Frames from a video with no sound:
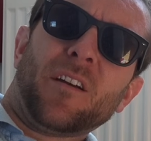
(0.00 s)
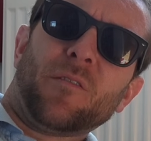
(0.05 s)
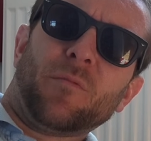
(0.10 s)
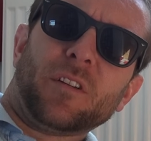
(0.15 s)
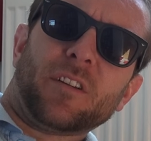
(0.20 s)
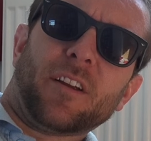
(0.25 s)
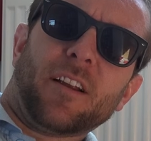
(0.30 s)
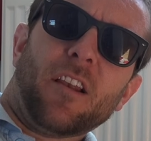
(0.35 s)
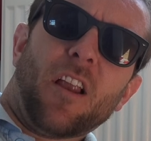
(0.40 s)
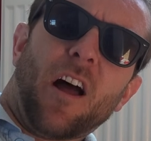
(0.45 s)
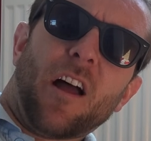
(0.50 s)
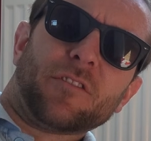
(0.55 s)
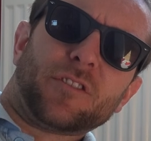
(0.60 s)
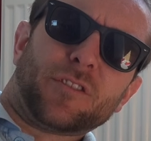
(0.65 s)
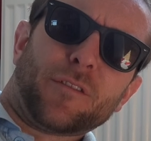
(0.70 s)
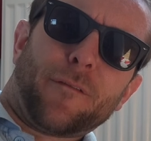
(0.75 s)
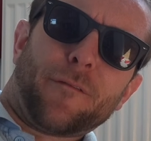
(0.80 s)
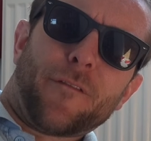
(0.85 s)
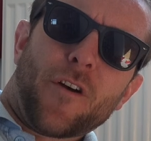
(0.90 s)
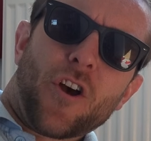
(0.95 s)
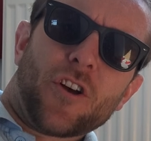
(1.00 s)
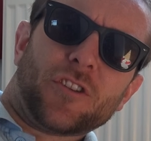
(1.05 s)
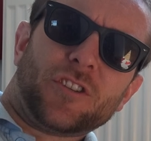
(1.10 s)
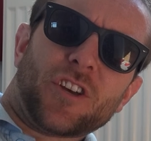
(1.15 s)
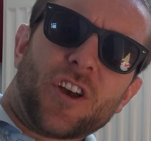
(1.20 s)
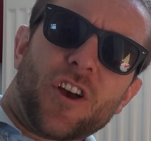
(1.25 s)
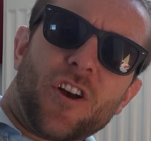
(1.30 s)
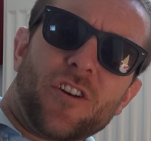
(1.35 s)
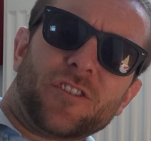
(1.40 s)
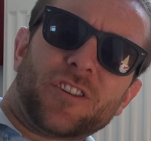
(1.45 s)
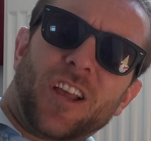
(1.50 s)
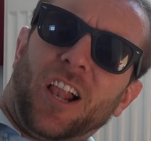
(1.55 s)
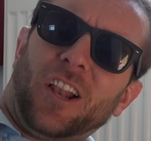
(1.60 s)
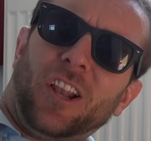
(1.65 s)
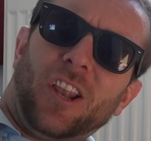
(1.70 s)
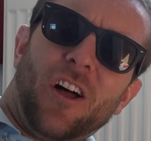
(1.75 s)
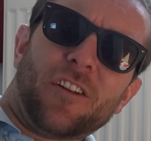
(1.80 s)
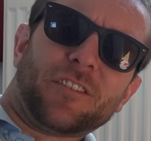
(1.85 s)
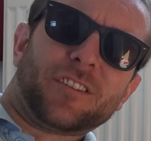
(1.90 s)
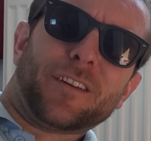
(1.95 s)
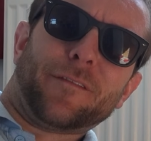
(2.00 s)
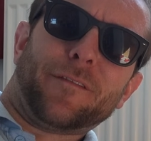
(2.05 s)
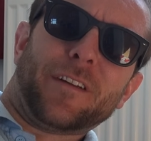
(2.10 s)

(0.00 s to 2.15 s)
We do lots of fur tours, lots of